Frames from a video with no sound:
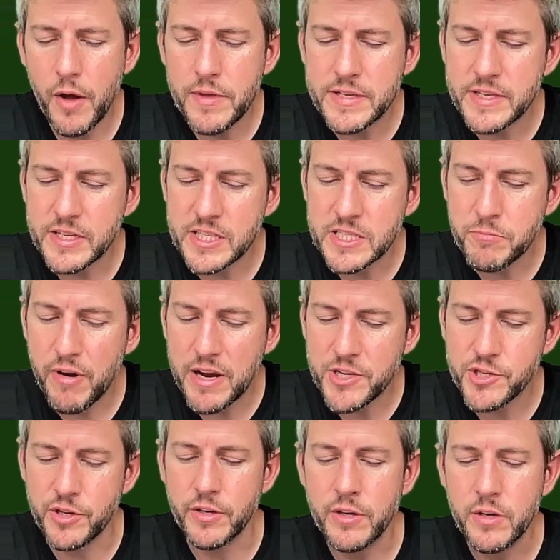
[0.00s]
this
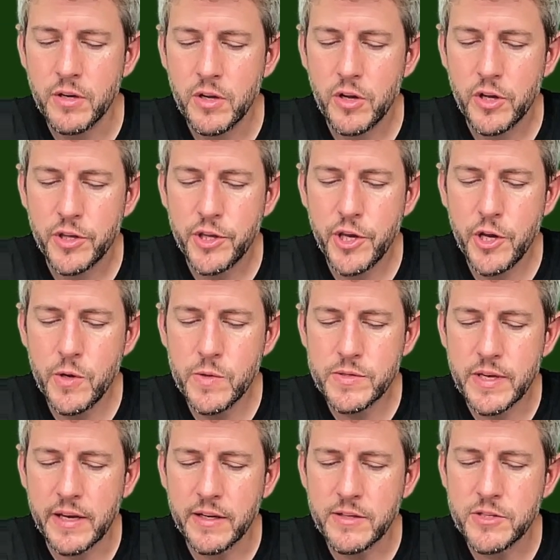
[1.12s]
expression
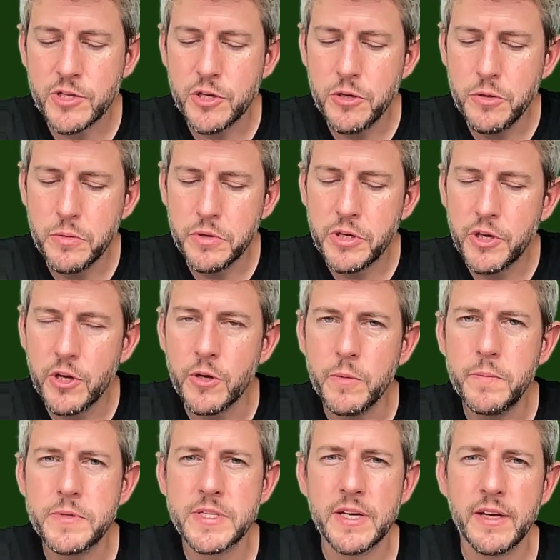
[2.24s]
using 2
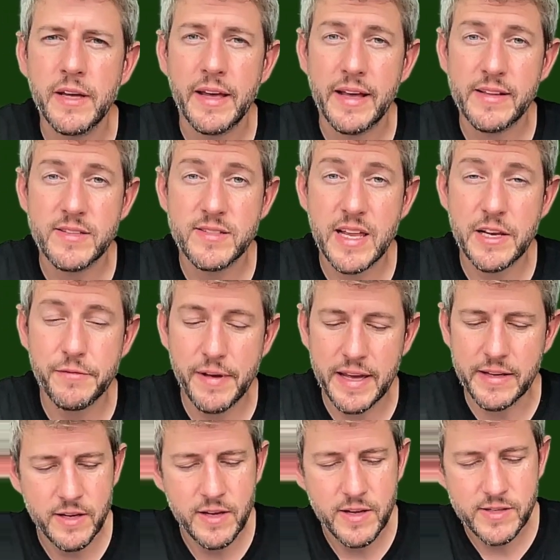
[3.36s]
cubed instead of 8.
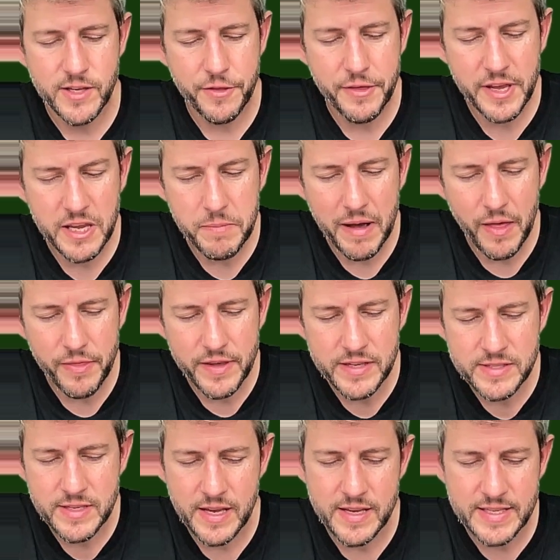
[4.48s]
So think about this
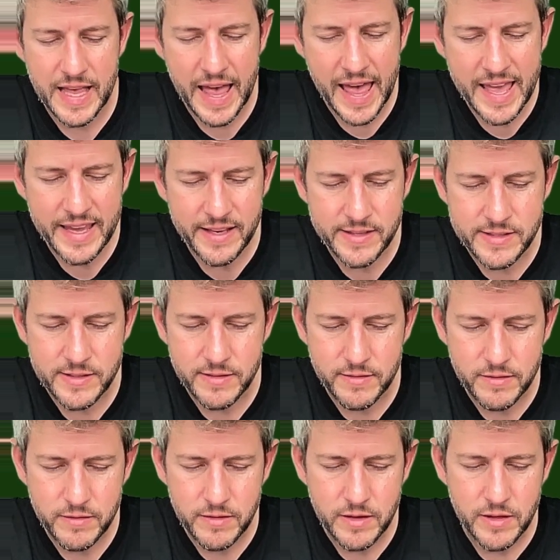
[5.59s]
as 8
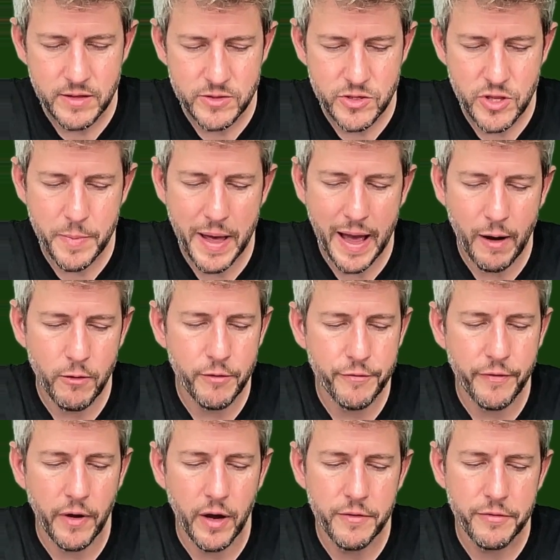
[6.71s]
to the power of
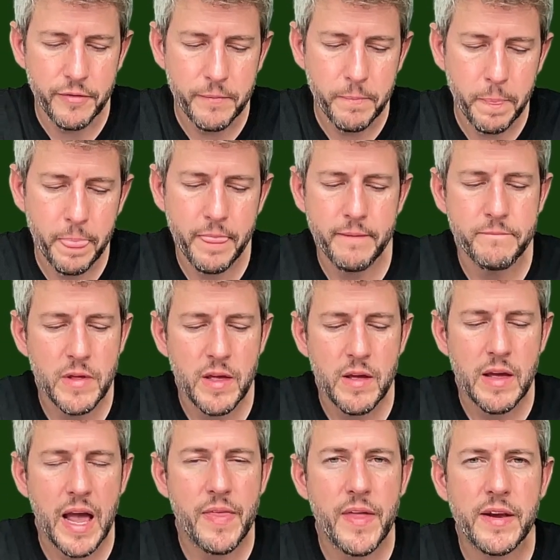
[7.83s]
5,
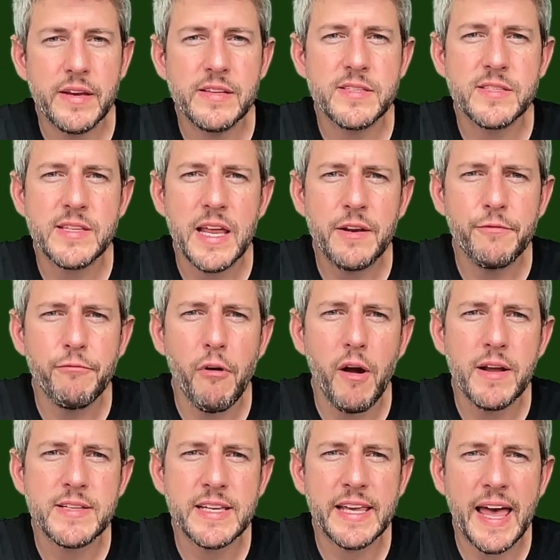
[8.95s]
and then instead of
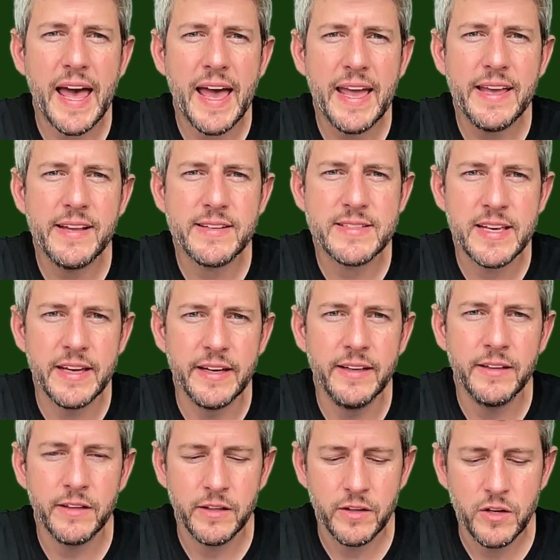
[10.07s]
writing 8 here,
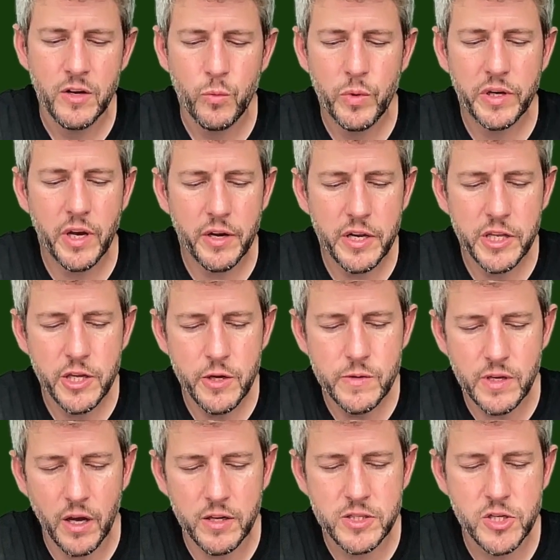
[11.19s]
we're going to use
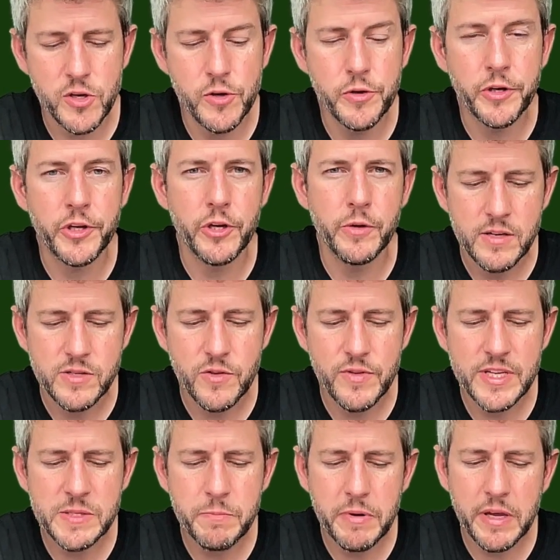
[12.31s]
our 2 cubed. So
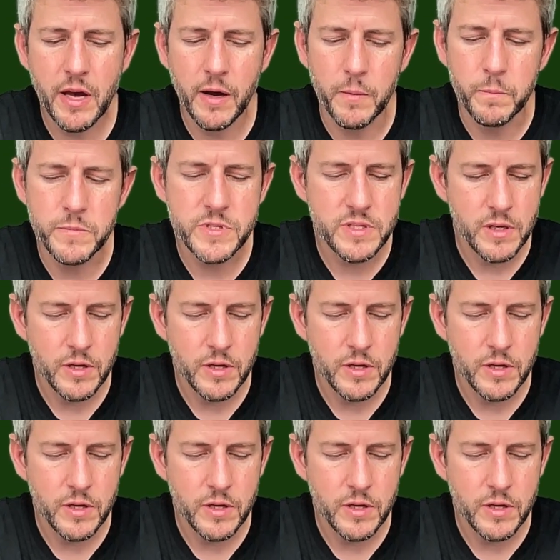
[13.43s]
this becomes